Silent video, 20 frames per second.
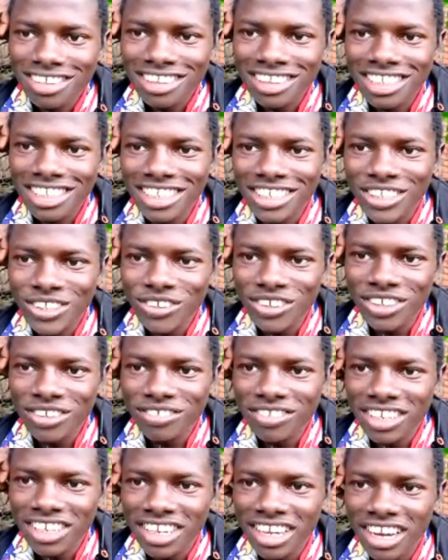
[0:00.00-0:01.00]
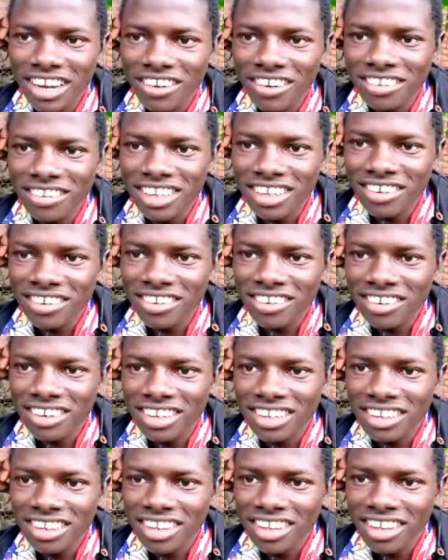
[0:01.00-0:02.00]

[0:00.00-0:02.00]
teach you even how they call it.